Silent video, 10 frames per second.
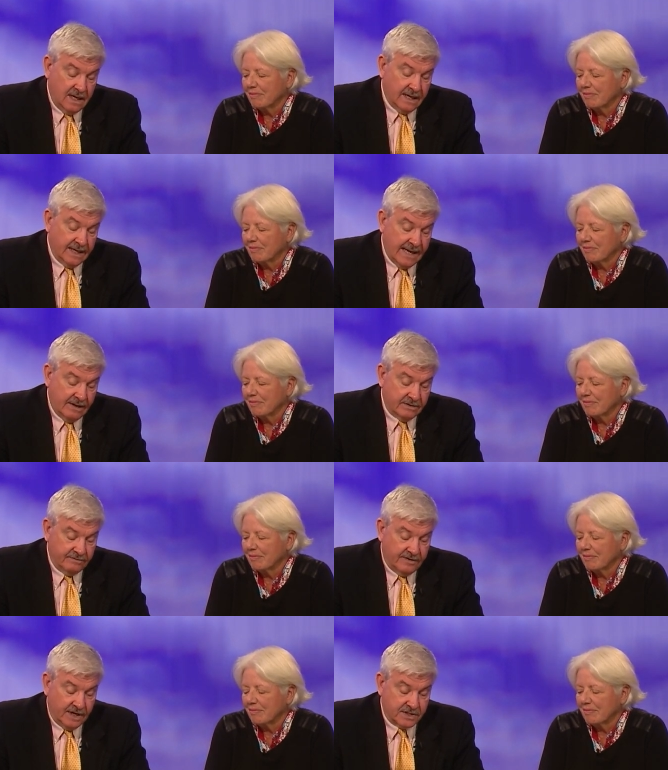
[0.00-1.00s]
Speaker 1: on a now
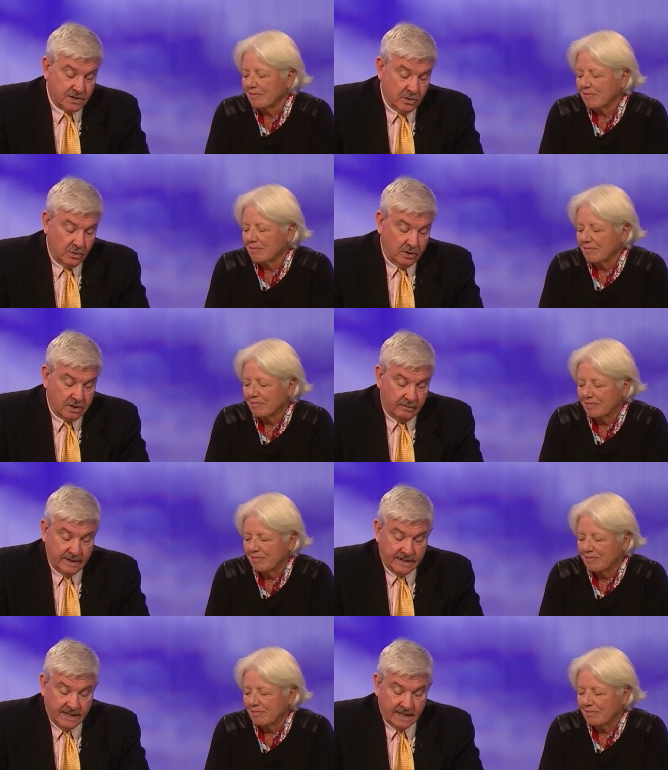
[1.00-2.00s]
defunct school,
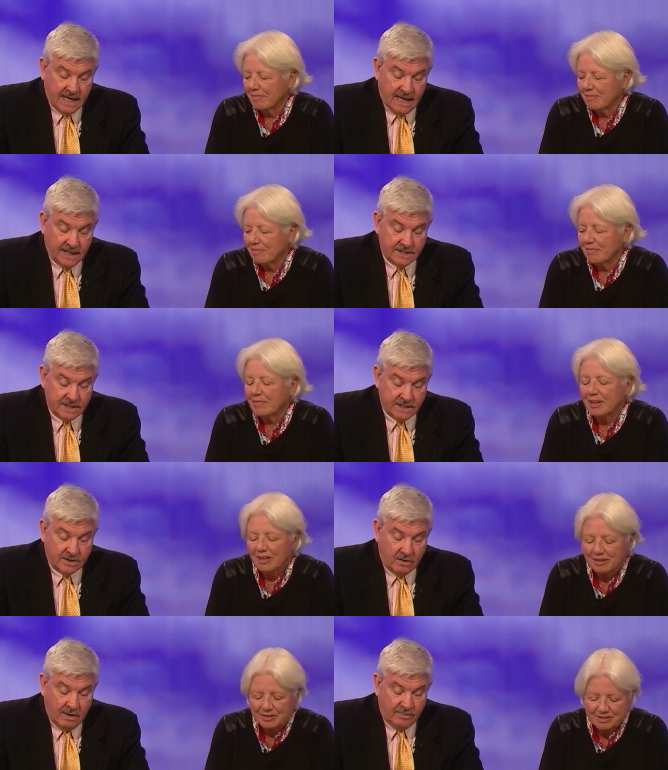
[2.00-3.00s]
Corinthian Colleges yes.
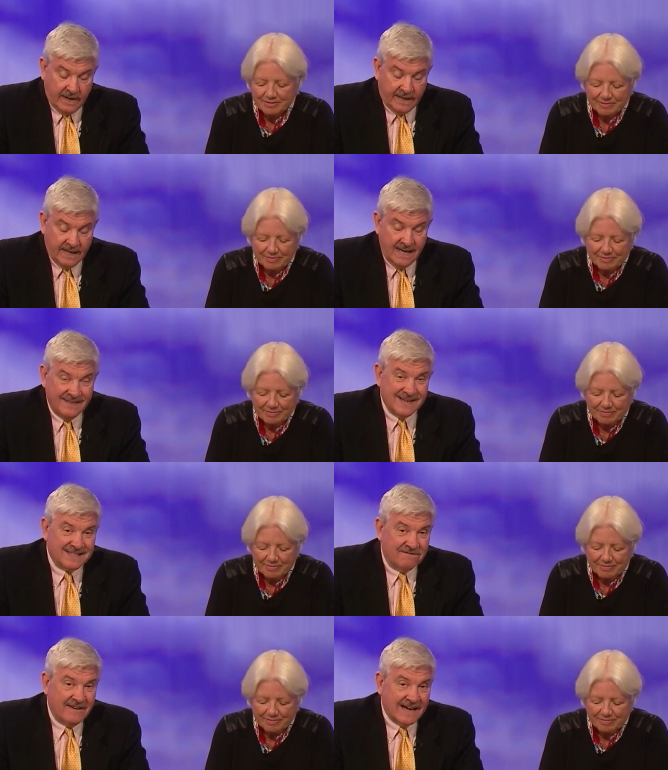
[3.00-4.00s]
Incorporated.
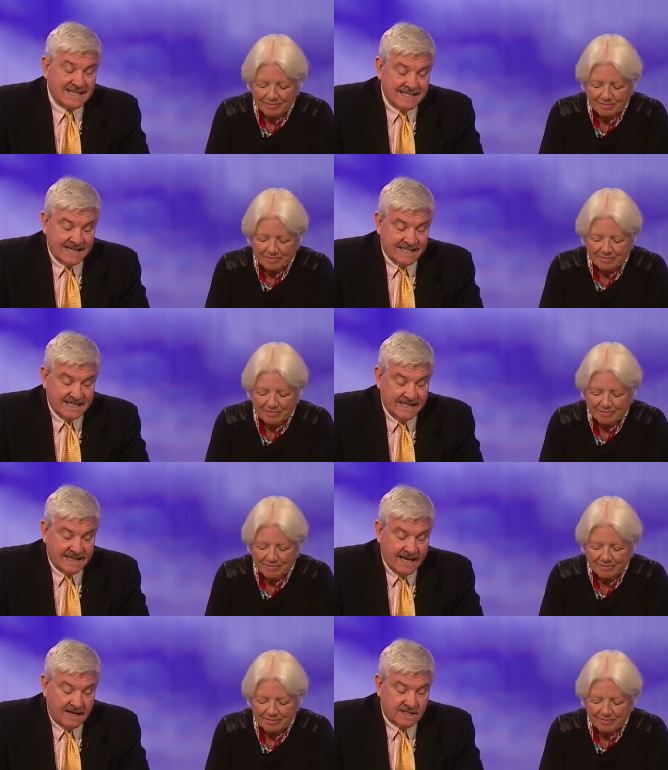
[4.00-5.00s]
This affects
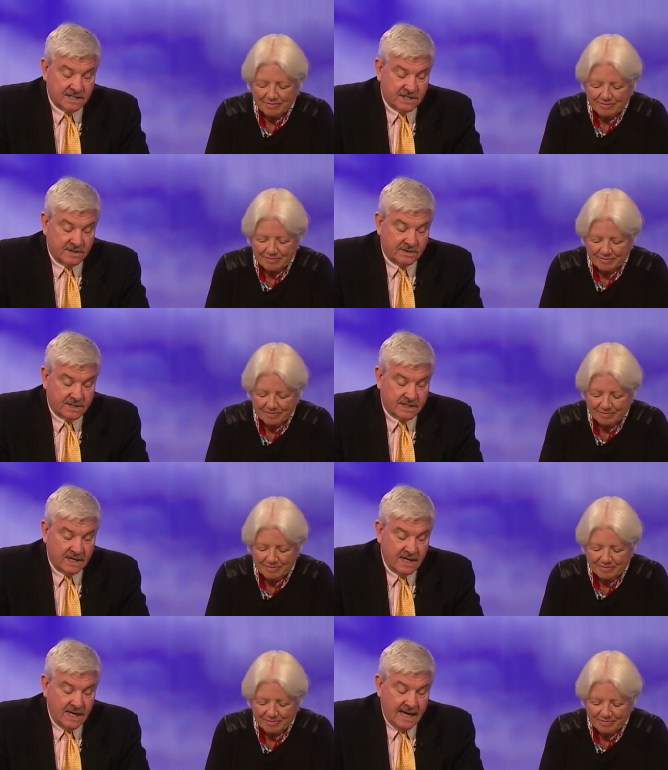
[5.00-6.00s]
16,000 students.
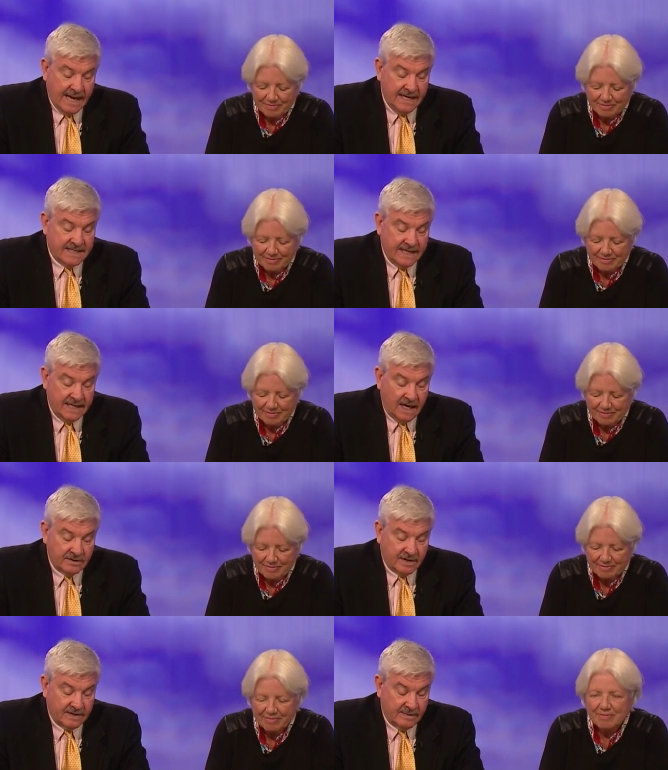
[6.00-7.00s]

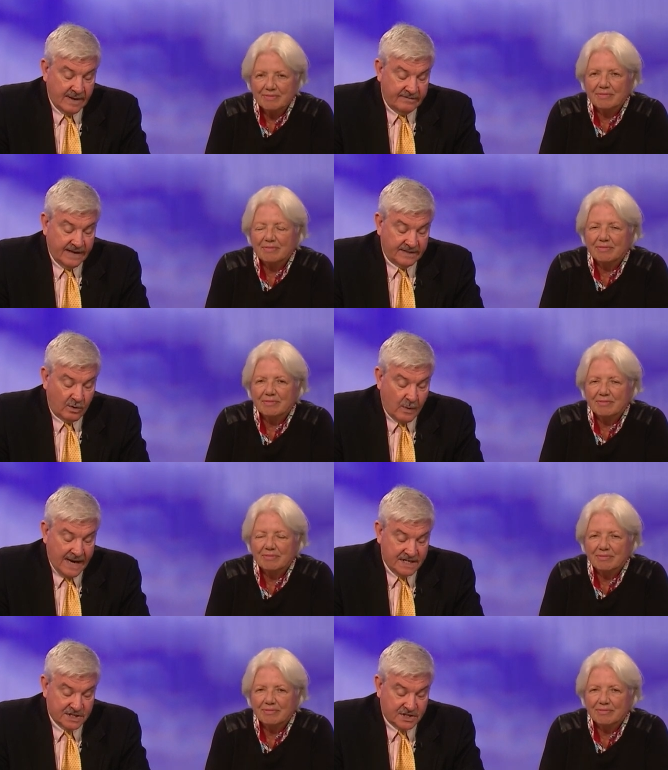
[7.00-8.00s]
1,800 of them have had their
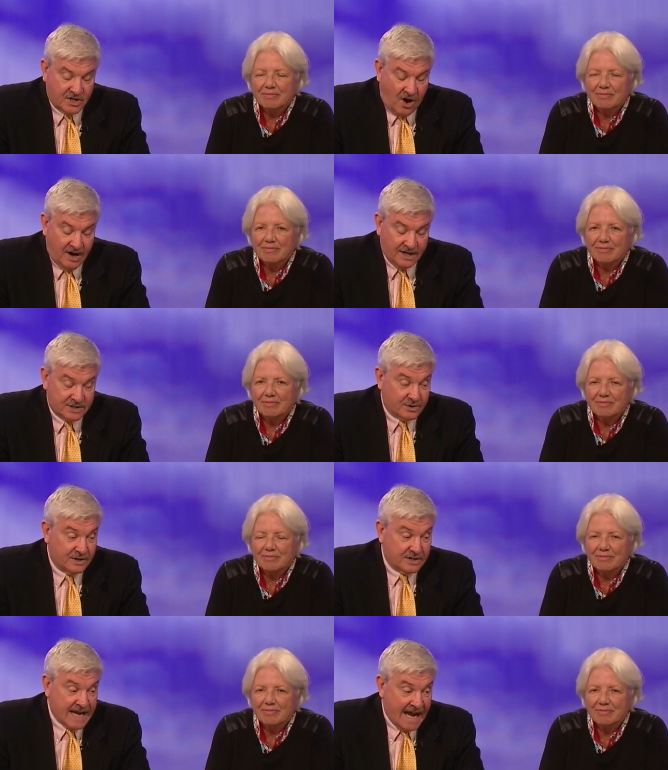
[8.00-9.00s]
wages garnished or
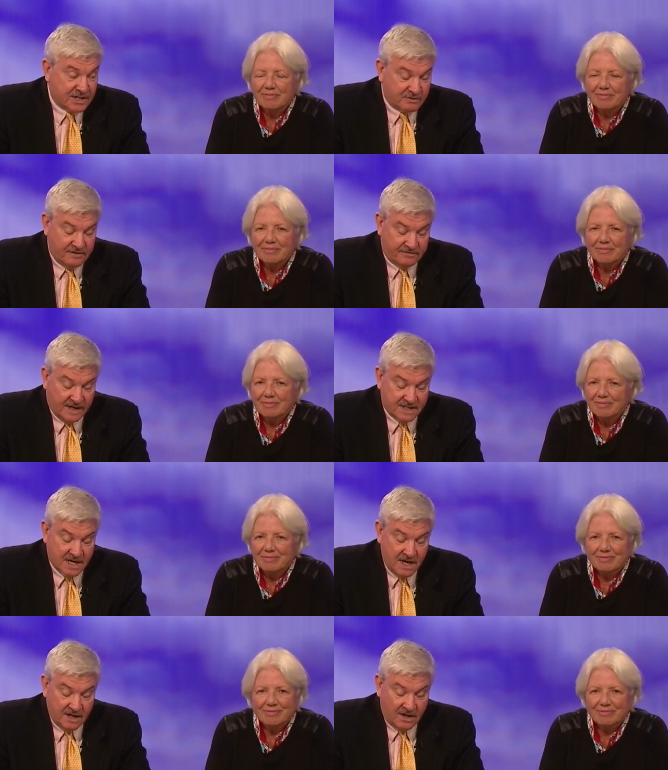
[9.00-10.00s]
their tax refunds
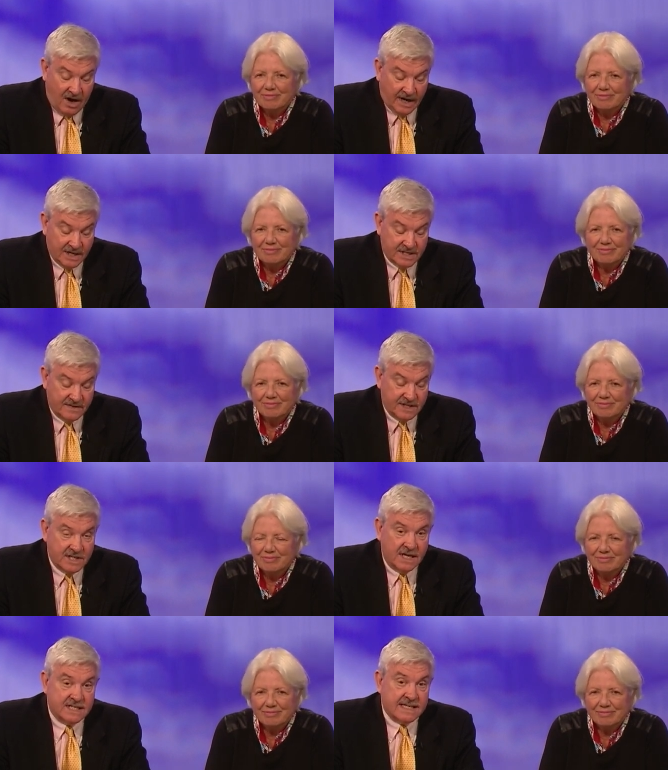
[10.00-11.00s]
garnished. And the
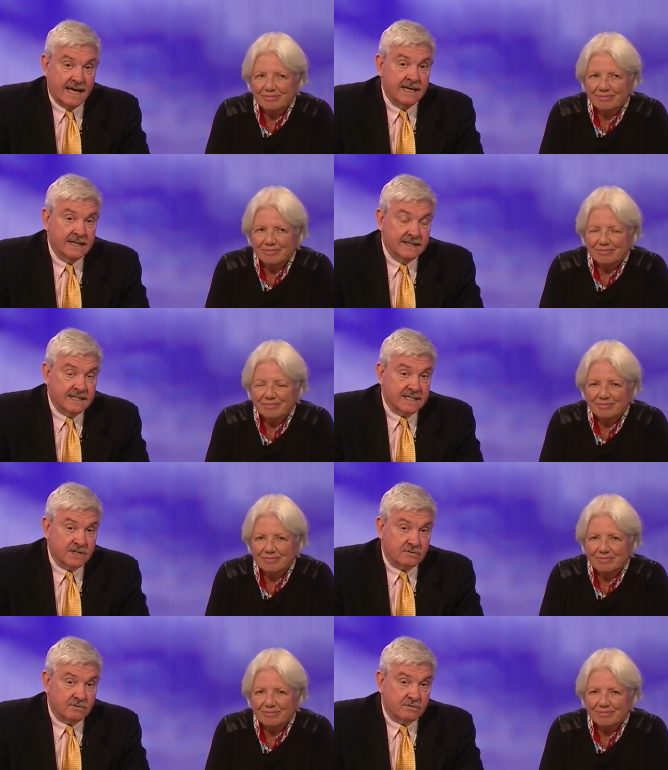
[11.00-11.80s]
judge said, This is